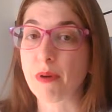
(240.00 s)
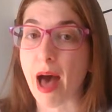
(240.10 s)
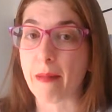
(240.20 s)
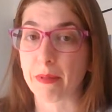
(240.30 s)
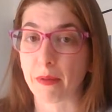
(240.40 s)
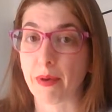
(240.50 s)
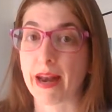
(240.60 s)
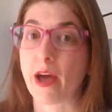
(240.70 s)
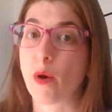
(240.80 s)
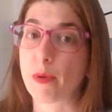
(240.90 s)
problem,
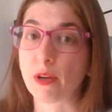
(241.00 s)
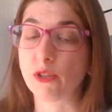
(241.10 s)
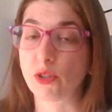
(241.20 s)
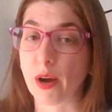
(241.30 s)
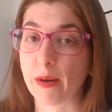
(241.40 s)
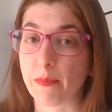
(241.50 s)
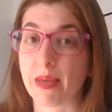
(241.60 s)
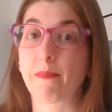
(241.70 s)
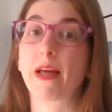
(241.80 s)
and I hope you can join me